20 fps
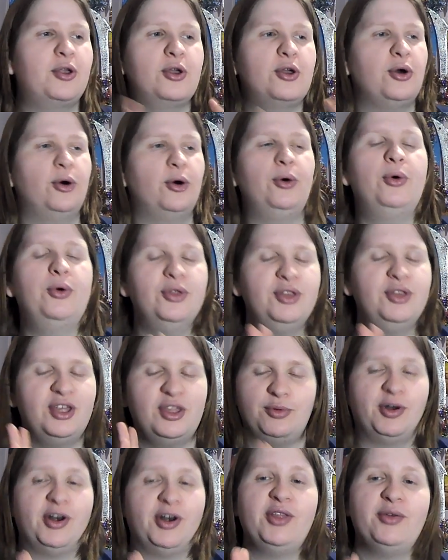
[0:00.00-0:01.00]
Gold
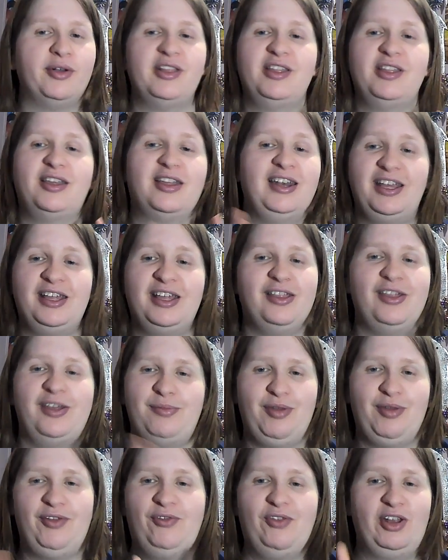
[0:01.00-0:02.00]
is one of the ones that can easily
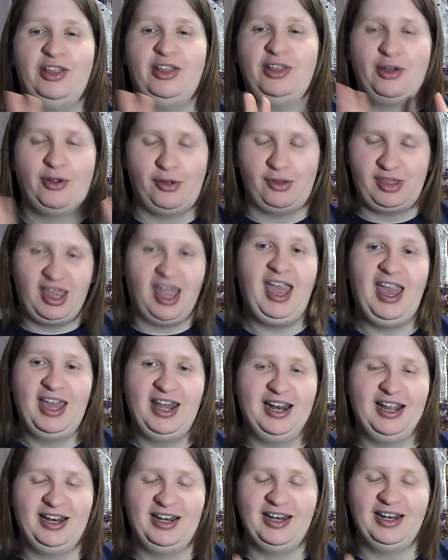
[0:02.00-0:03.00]
be fit in there as
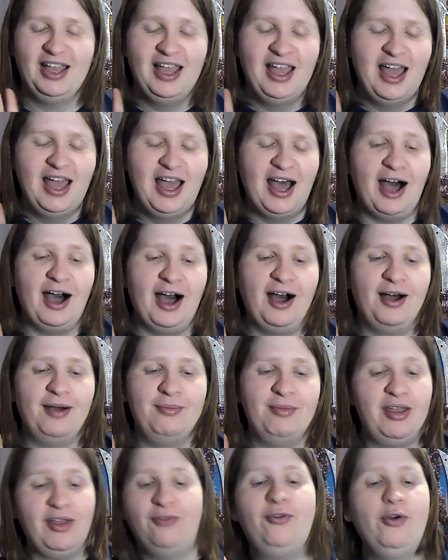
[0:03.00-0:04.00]
canon.
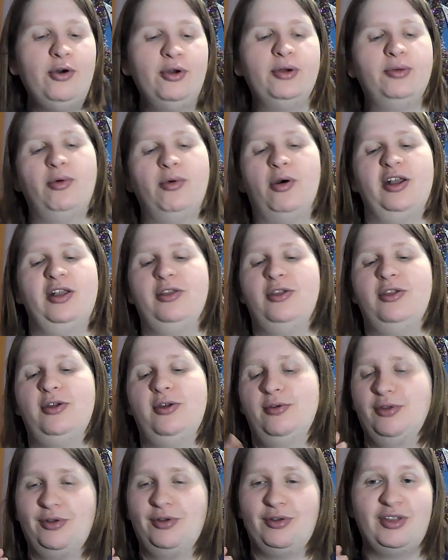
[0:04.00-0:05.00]
Um, if Oda wanted
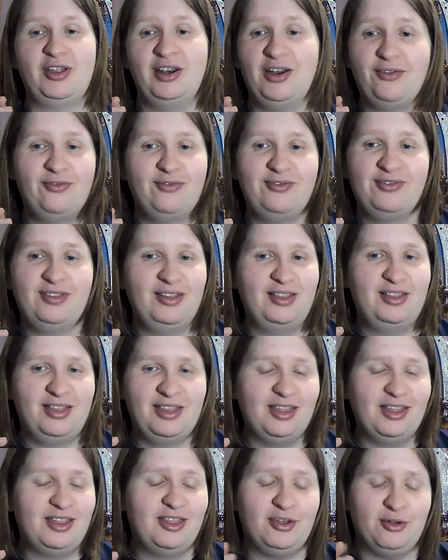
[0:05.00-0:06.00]
to, there's enough
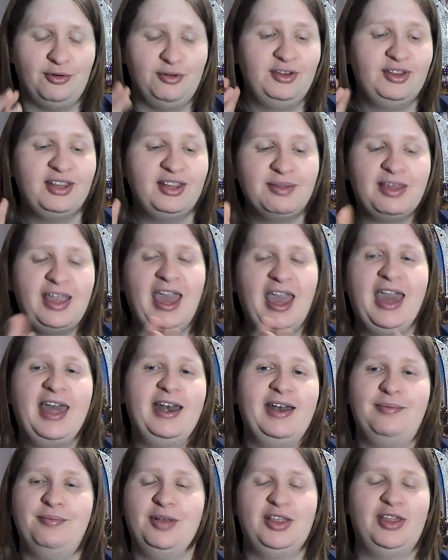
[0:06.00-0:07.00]
certain
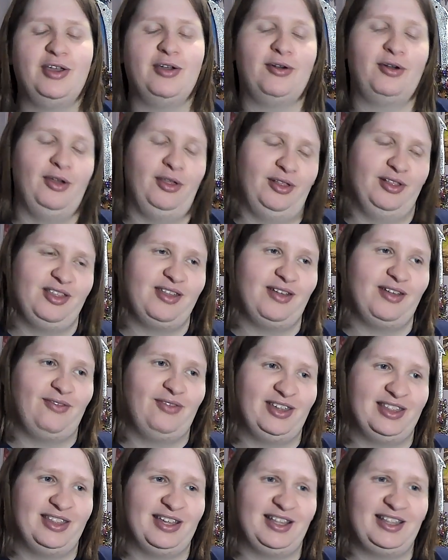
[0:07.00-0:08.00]
canon material and stuff
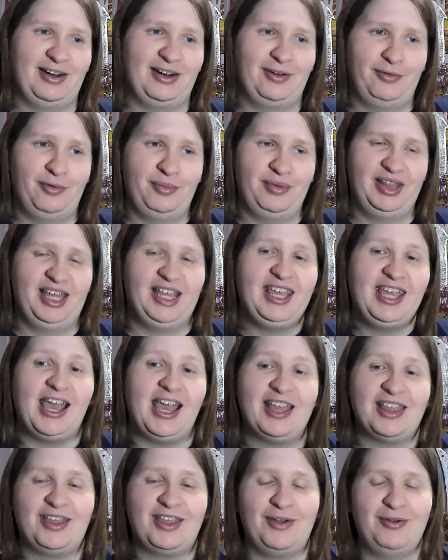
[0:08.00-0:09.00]
like that that I would be like,
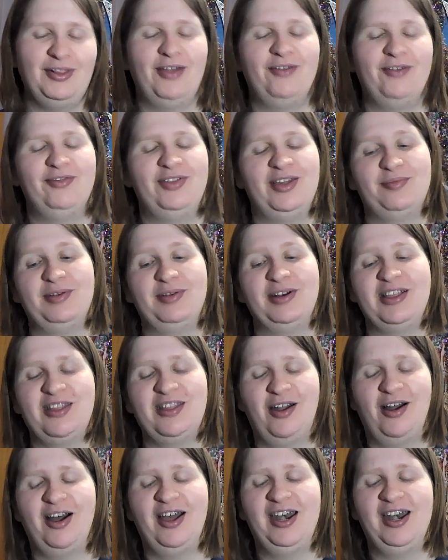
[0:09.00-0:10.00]
yes, I would love this, but it's
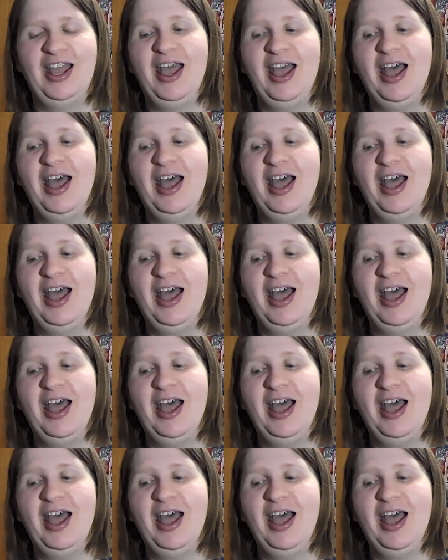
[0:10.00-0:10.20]
not.